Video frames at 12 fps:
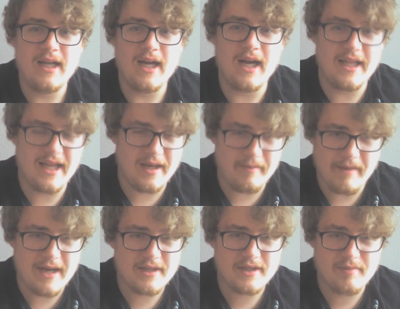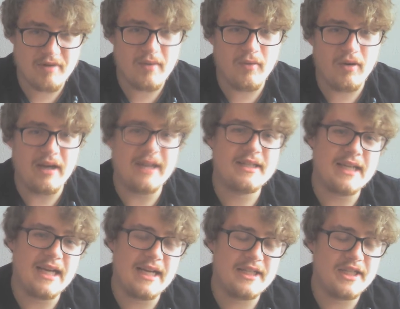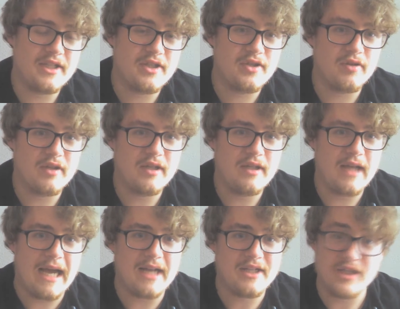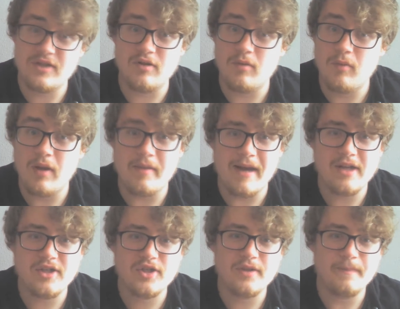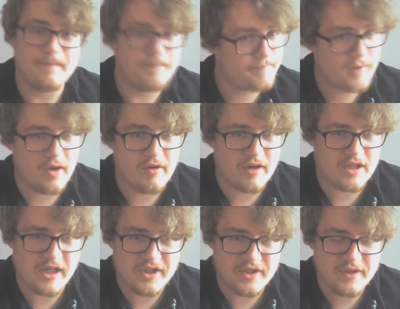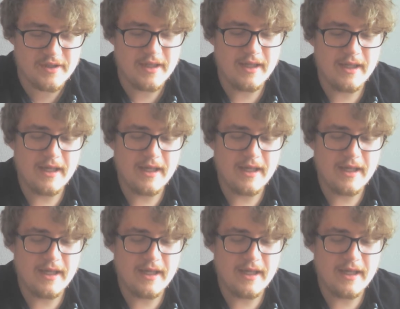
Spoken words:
They had a match, Bray Wyatt and Jason Jordan won the match. Congratulations.